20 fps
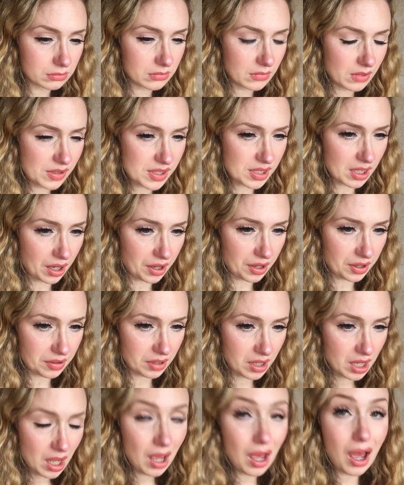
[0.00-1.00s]
So
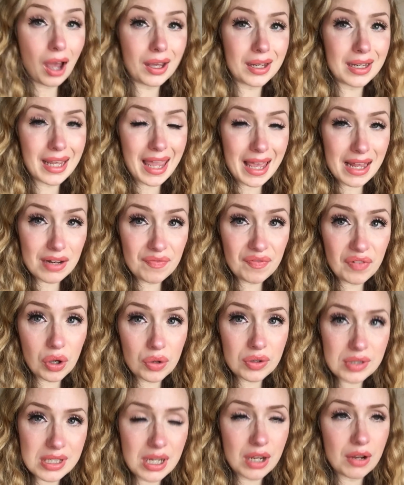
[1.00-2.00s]
I'm going to get the
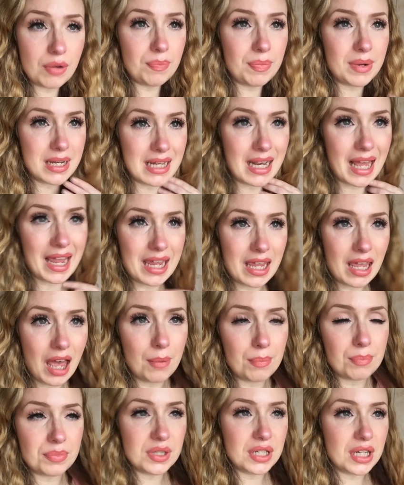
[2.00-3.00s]
vlogs that are a bit late
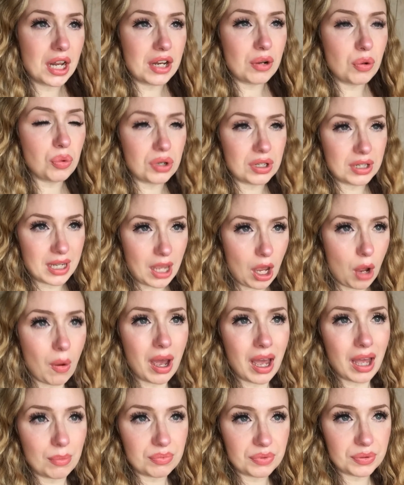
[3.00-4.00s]
up, you know, they're all going to go
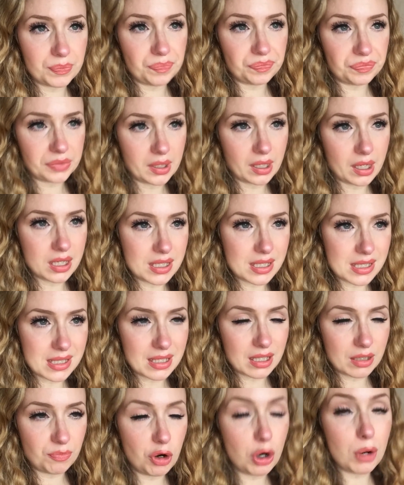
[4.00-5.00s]
up, and it's
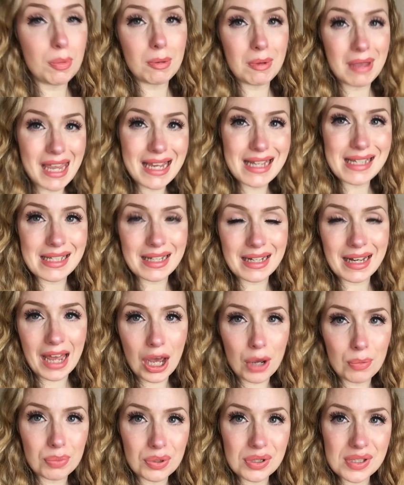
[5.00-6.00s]
going to probably be a bit easier
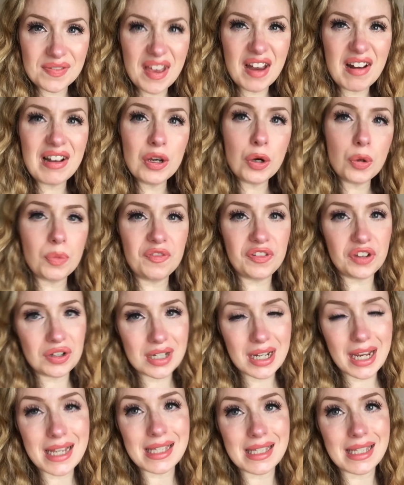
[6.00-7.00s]
now because they're a little few
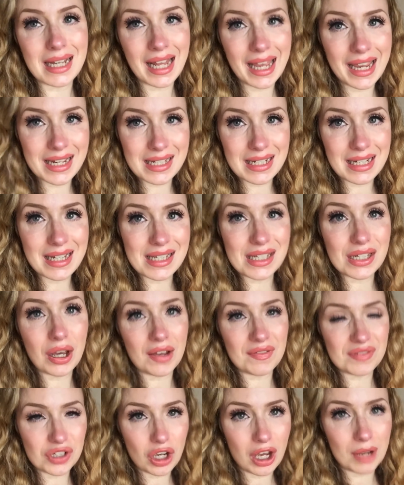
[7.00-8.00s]
days delayed, at least I
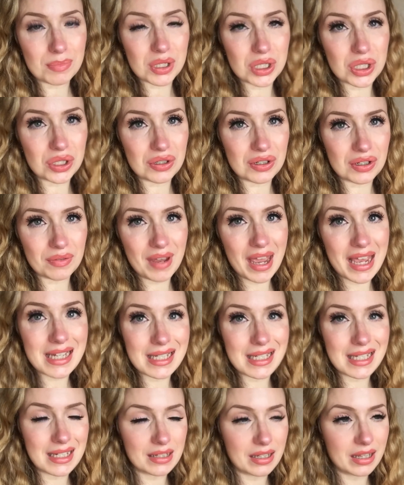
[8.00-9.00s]
have time to do the
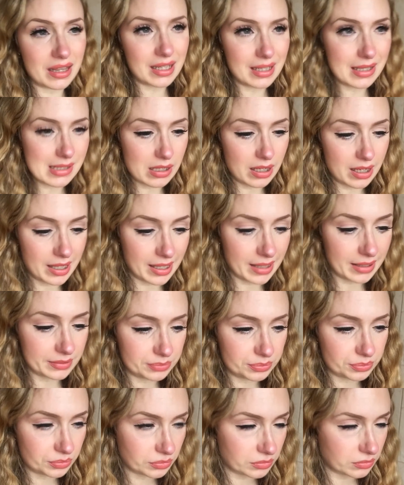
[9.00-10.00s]
editing and things like
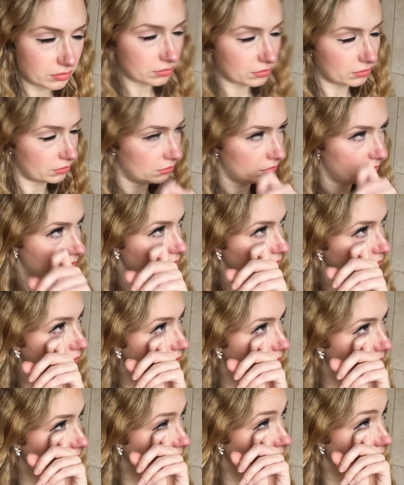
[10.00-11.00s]
that.
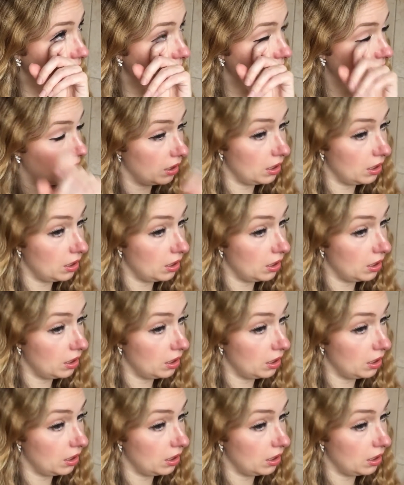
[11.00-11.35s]
But